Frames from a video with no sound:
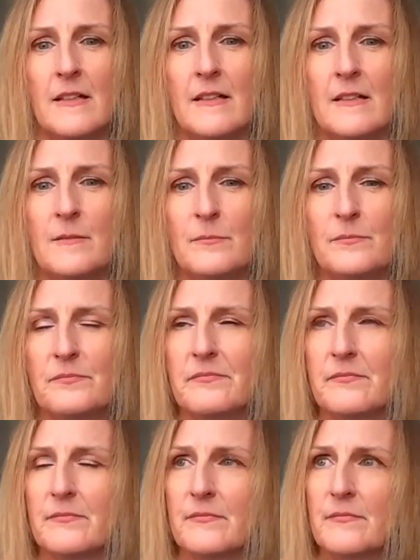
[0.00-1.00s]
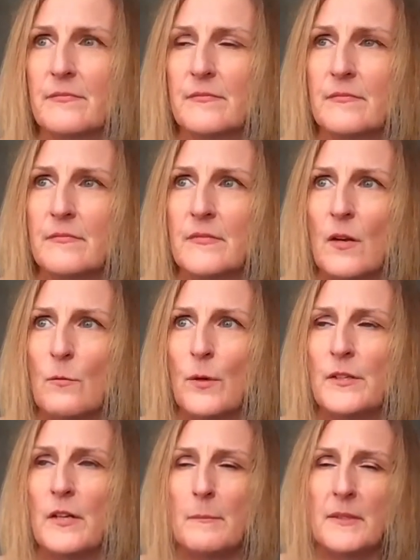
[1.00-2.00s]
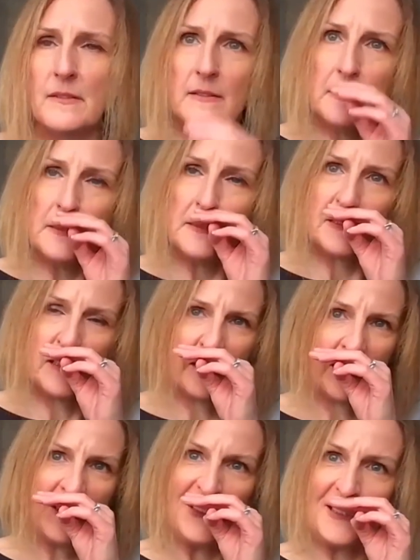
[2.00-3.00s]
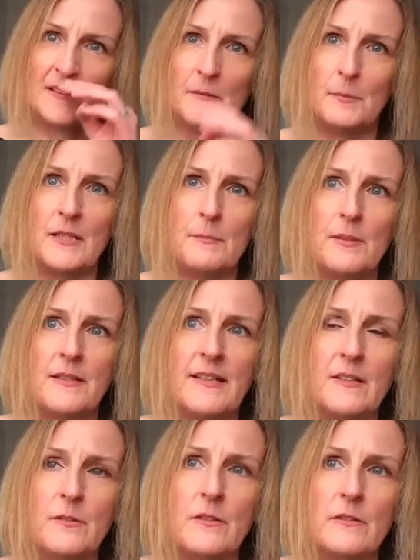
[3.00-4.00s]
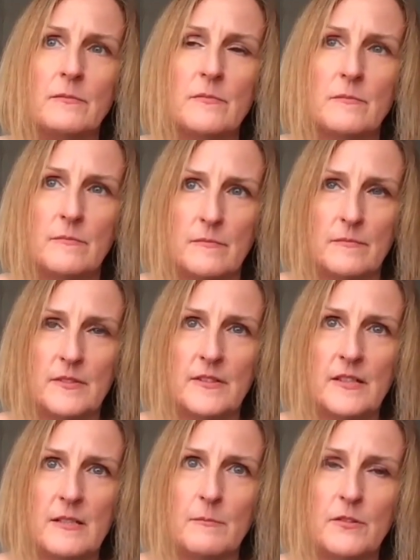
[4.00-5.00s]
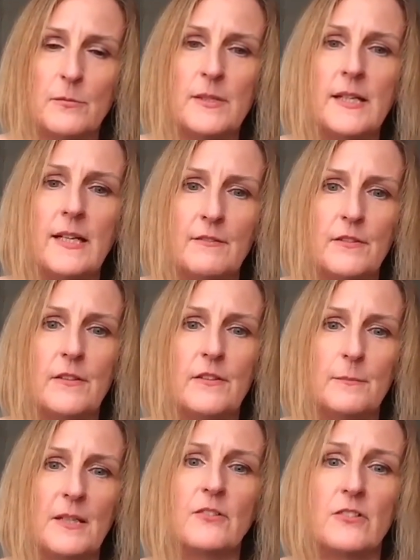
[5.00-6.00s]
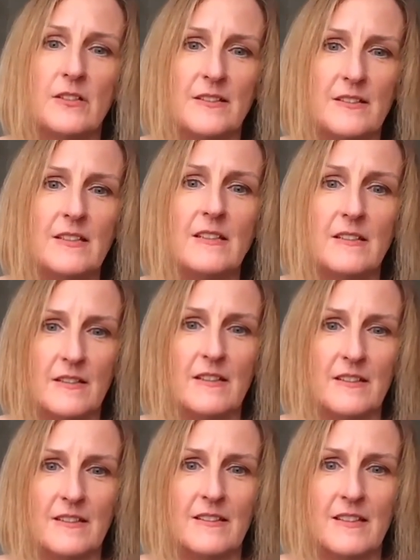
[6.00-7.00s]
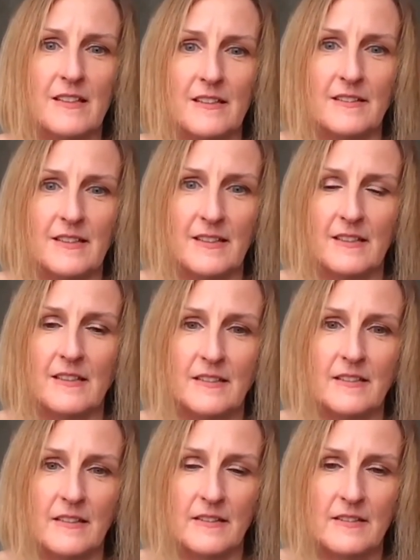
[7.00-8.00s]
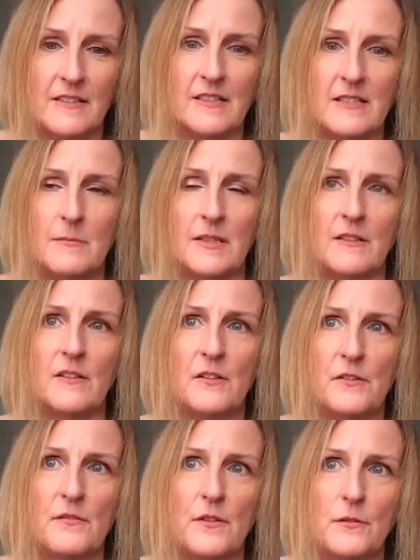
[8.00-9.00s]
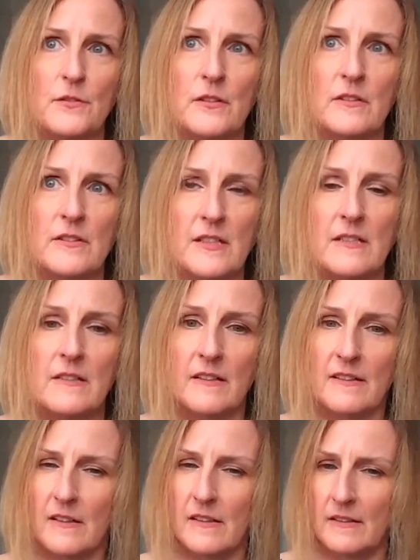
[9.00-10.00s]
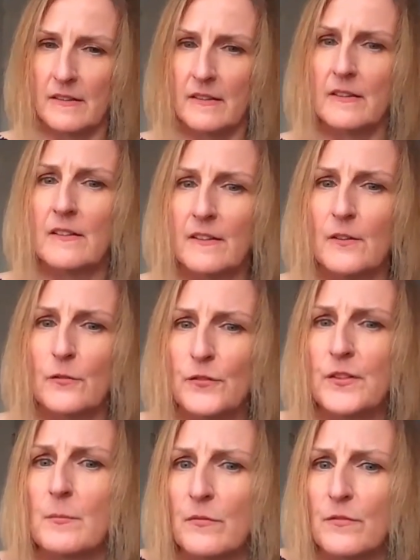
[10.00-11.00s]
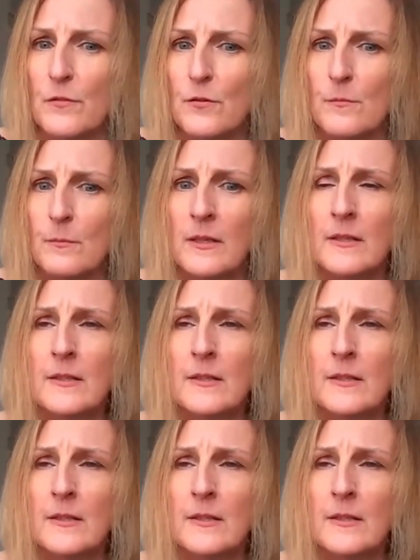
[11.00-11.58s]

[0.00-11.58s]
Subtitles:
Well, I mean, certainly the people in our teams, so we have a specialist insights and talent analytics team, and a lot of those are data scientists of some form.